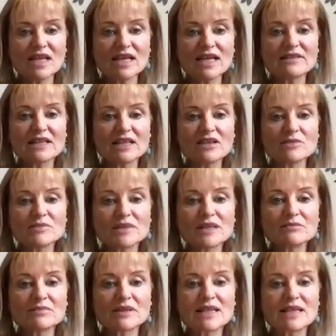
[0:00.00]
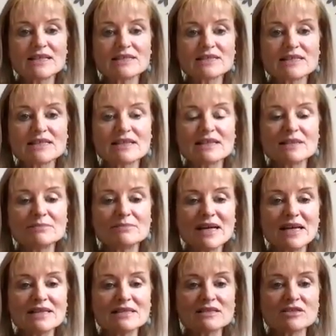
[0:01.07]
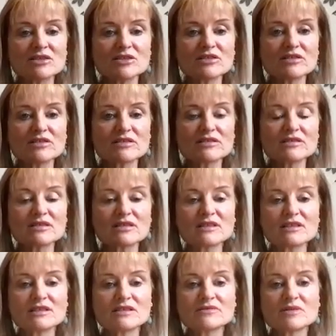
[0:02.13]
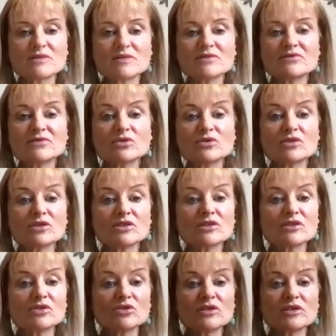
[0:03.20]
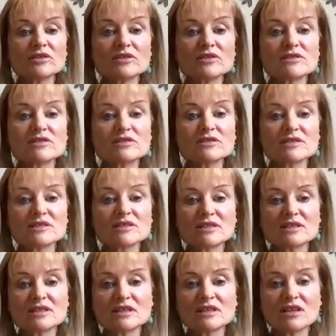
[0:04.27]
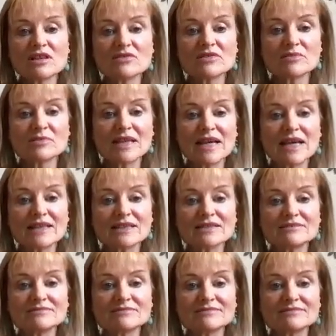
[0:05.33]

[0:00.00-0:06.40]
and they are being placed in the best earth from the four corners of the planet.